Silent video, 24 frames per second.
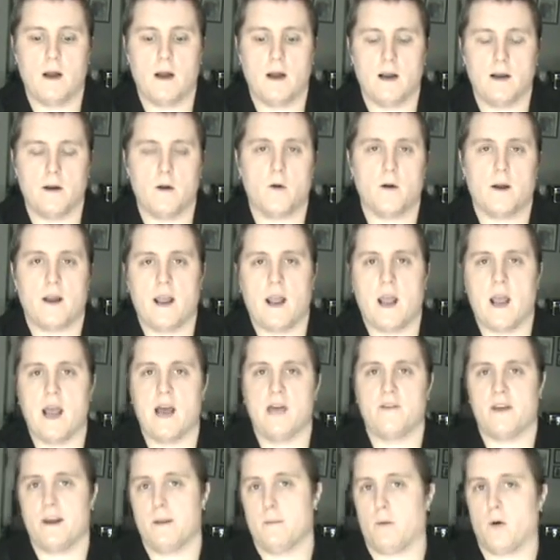I don't
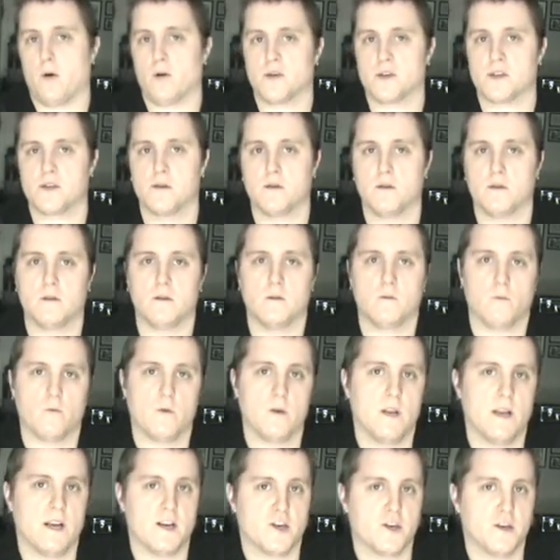have a personal
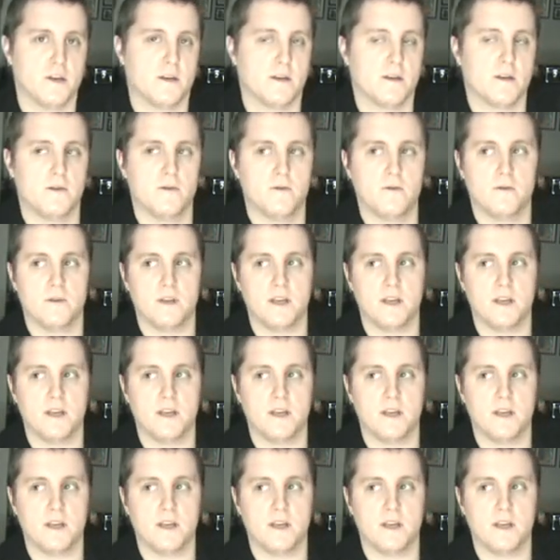relation to